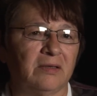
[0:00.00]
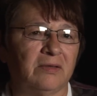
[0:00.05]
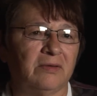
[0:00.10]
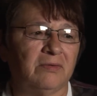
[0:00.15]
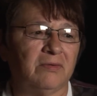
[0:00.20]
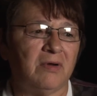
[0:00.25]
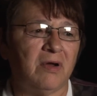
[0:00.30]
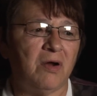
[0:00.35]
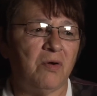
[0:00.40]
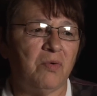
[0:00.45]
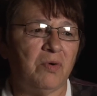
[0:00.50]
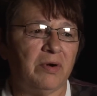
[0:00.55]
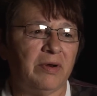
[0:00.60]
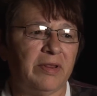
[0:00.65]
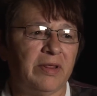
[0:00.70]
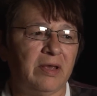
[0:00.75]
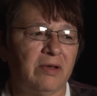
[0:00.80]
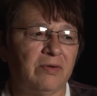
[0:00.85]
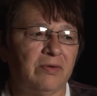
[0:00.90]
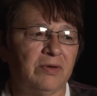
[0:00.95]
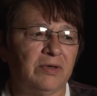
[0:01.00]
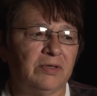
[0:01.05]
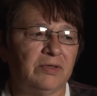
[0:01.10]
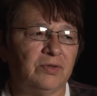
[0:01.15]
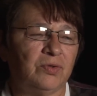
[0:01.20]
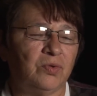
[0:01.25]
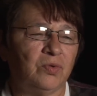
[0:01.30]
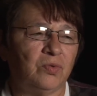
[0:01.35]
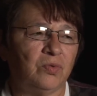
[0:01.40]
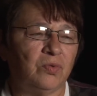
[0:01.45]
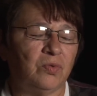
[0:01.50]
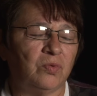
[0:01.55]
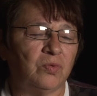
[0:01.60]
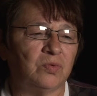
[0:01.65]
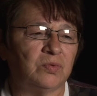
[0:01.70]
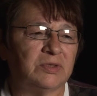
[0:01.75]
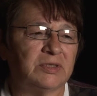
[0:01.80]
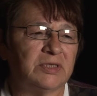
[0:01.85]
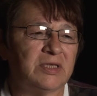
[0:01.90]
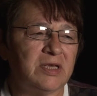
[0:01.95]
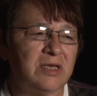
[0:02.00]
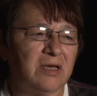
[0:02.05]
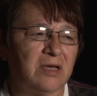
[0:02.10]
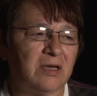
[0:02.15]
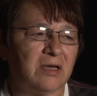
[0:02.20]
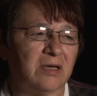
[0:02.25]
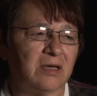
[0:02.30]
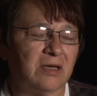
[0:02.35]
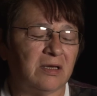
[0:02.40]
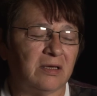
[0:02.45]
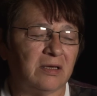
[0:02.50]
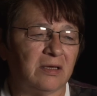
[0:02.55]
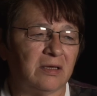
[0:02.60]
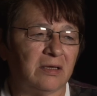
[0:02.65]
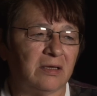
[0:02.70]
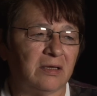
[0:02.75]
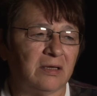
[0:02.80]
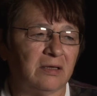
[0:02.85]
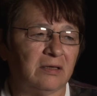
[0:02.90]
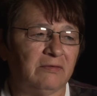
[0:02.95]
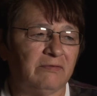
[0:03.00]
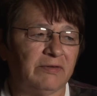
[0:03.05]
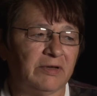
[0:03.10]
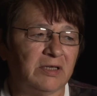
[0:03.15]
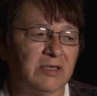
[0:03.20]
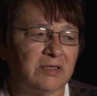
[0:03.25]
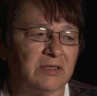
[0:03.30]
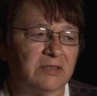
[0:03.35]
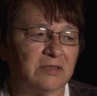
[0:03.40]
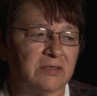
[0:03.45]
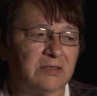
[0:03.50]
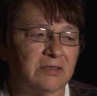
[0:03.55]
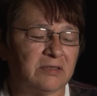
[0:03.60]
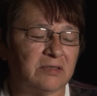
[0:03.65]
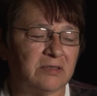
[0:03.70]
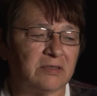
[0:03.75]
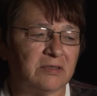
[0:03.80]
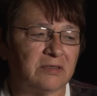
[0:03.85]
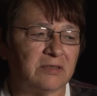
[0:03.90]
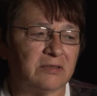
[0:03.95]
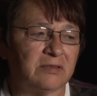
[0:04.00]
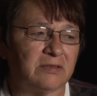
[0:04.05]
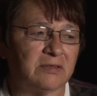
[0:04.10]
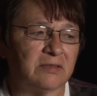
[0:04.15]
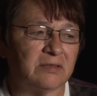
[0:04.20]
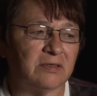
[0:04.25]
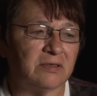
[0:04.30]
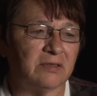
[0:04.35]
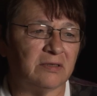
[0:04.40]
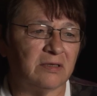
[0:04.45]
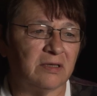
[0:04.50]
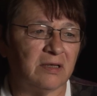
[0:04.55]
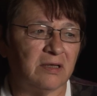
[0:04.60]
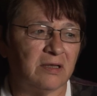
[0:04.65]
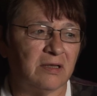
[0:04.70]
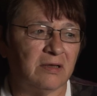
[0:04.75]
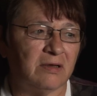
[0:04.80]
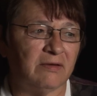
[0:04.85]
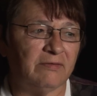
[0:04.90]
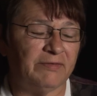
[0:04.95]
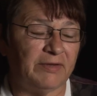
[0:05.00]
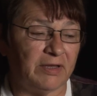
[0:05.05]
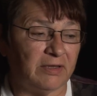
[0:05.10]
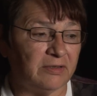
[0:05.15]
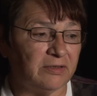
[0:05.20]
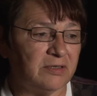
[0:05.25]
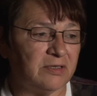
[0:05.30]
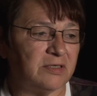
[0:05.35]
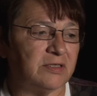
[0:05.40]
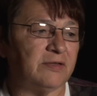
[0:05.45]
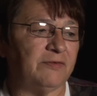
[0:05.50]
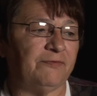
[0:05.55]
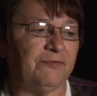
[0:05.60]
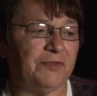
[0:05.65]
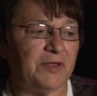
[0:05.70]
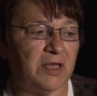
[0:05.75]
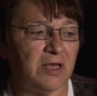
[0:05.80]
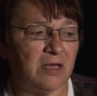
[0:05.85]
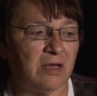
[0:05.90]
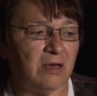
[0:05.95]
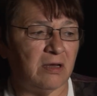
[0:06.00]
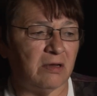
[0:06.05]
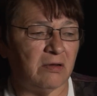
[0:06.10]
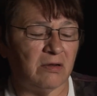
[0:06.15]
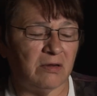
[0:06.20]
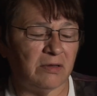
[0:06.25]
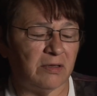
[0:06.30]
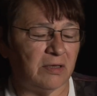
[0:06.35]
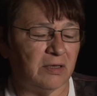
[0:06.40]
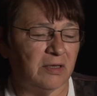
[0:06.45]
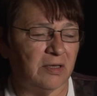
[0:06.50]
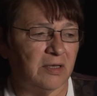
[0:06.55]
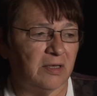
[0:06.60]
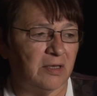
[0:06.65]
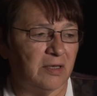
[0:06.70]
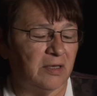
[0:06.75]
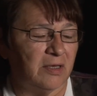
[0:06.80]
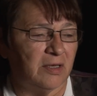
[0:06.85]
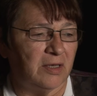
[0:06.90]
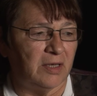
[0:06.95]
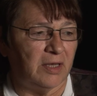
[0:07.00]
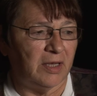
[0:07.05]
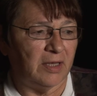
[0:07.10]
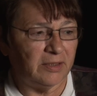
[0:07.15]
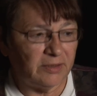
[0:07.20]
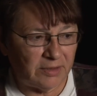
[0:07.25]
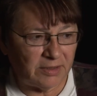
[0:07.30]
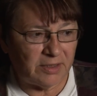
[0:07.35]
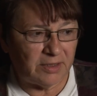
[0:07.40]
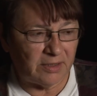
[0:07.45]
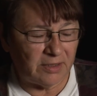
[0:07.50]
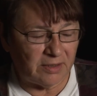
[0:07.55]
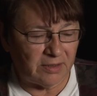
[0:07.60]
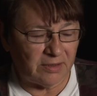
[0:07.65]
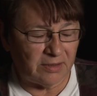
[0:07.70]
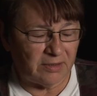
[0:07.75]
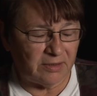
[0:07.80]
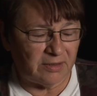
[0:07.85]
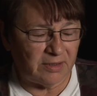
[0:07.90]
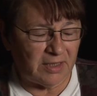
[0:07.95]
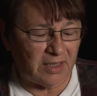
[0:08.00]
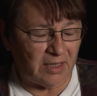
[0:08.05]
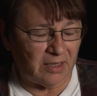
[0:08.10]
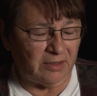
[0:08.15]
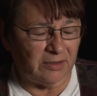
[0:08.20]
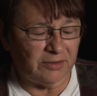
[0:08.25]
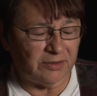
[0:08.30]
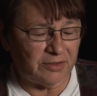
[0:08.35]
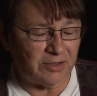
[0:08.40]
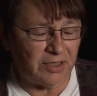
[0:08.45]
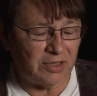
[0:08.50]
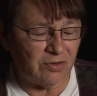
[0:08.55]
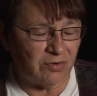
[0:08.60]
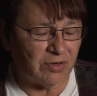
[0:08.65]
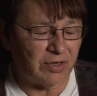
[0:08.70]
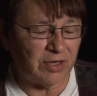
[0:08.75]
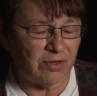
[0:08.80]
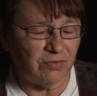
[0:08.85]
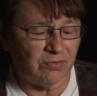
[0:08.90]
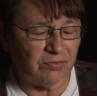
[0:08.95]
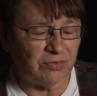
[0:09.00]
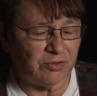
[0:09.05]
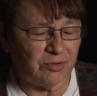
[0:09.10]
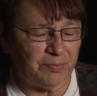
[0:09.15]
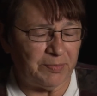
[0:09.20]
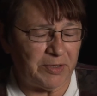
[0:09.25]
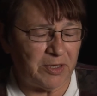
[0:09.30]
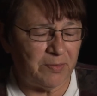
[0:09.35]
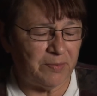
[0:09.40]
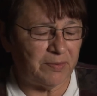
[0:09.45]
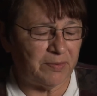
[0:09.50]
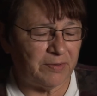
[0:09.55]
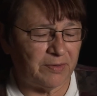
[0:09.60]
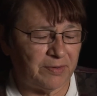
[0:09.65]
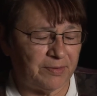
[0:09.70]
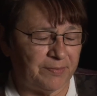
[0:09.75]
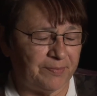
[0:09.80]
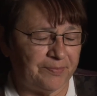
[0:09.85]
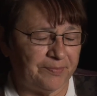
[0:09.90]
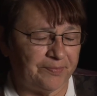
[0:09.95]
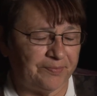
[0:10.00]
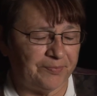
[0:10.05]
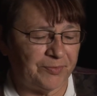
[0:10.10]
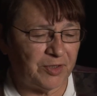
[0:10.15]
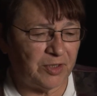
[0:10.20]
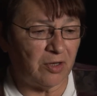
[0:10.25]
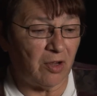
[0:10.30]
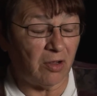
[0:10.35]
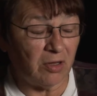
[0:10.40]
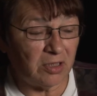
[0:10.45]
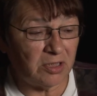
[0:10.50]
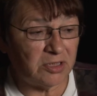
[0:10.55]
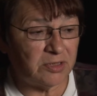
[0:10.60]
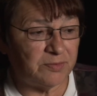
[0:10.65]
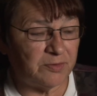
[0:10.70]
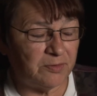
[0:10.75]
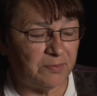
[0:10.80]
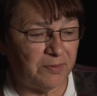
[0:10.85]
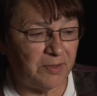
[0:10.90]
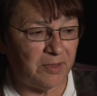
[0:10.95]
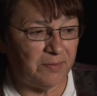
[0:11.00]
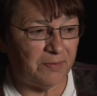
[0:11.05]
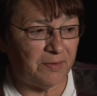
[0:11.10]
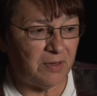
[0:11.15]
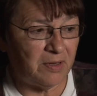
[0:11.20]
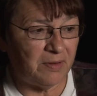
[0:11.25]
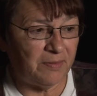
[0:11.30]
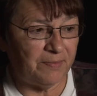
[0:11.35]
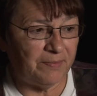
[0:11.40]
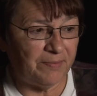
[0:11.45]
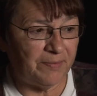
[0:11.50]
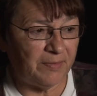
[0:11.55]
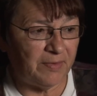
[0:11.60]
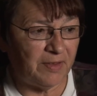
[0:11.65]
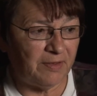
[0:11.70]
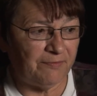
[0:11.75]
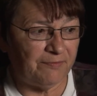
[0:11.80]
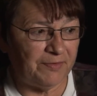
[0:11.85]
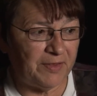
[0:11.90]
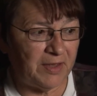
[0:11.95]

So, how are they going to seek advice of elders if they, uh, el- the elderly or the older people, the knowledgeable people, if